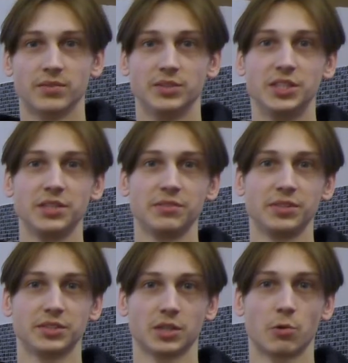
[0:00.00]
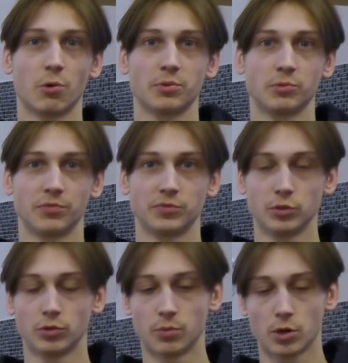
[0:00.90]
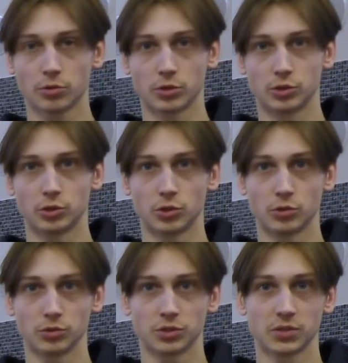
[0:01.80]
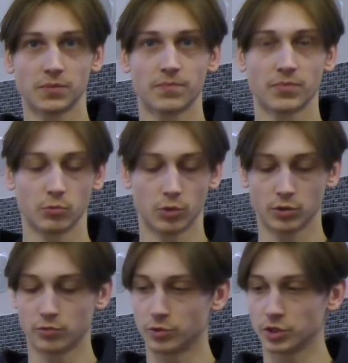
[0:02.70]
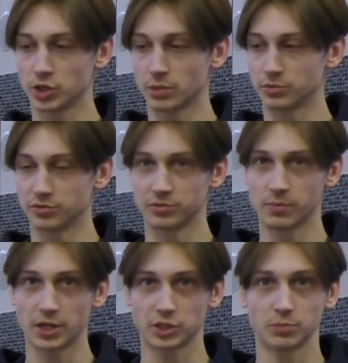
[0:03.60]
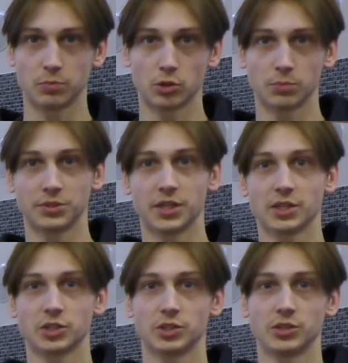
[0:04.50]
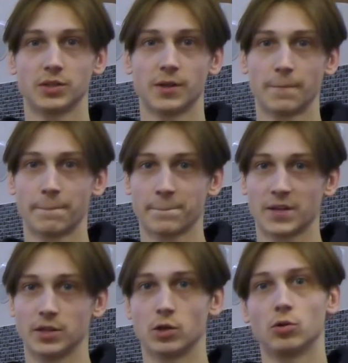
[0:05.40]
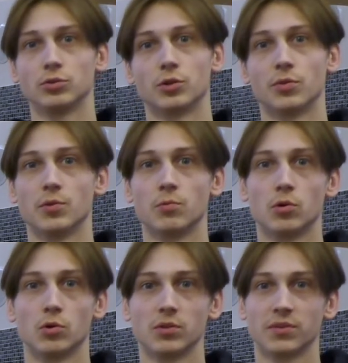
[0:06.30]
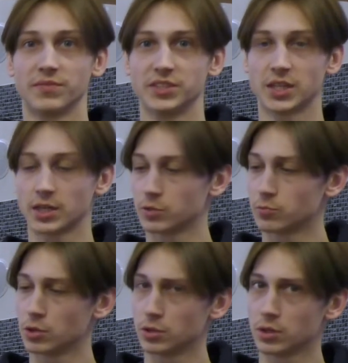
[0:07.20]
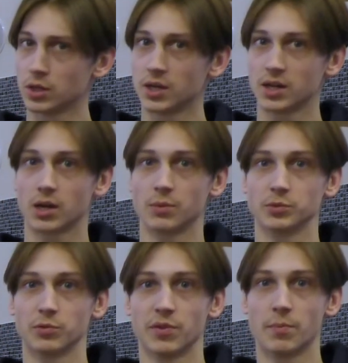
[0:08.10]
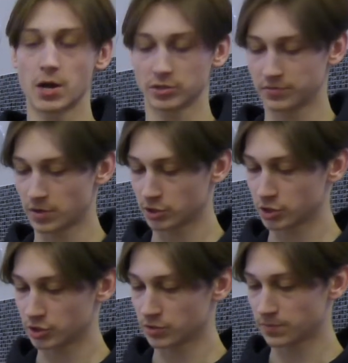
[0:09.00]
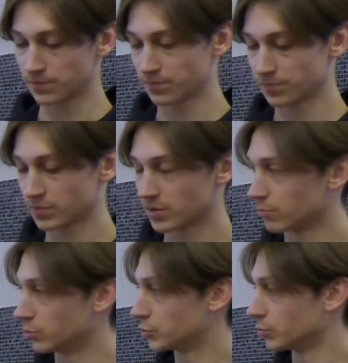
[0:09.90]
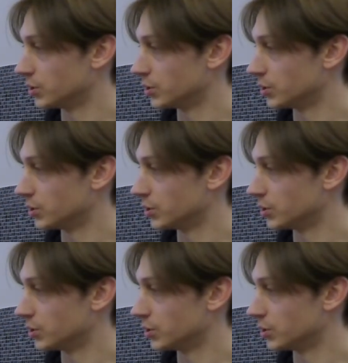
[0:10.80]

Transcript: The TV is equipped with 2 remote controls, one of which comes with splash support protection and a holder on the wall. The second one comes with the mouse function, which will